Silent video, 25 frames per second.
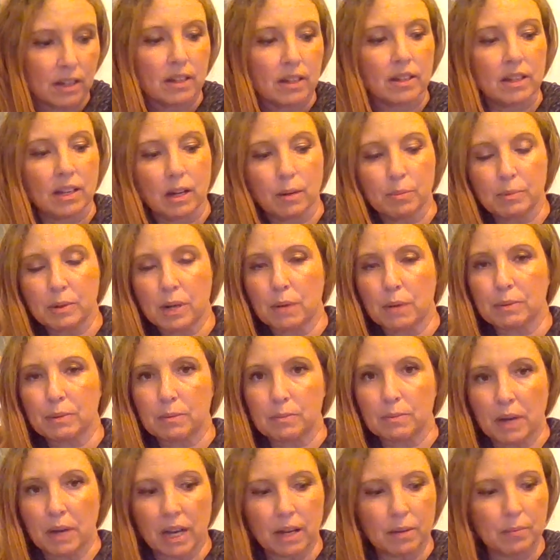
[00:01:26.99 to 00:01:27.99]
the upcoming
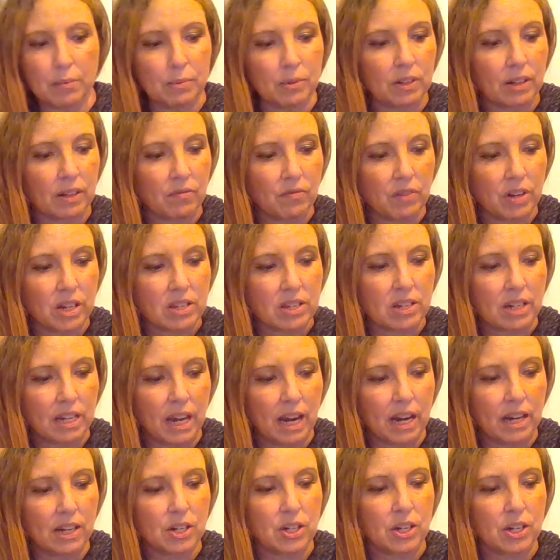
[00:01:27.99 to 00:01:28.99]
papal
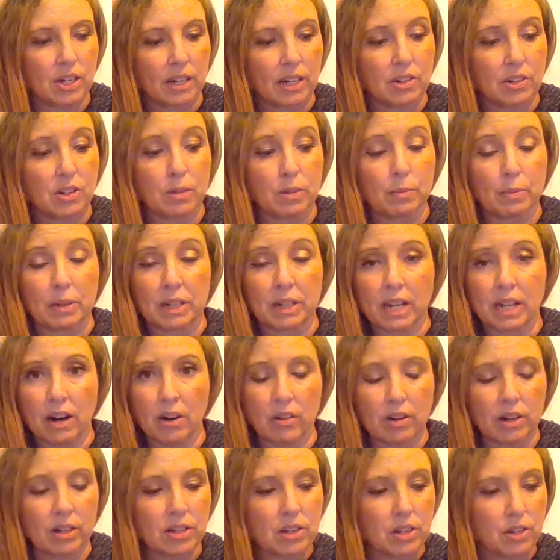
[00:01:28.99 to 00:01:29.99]
investigation into the
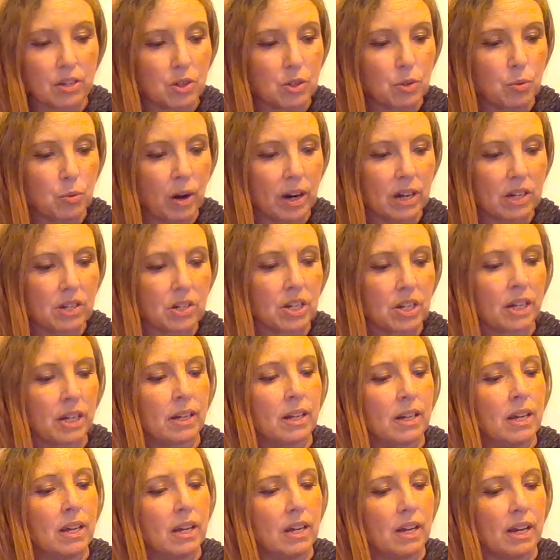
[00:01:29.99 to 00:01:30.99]
McCarrick situation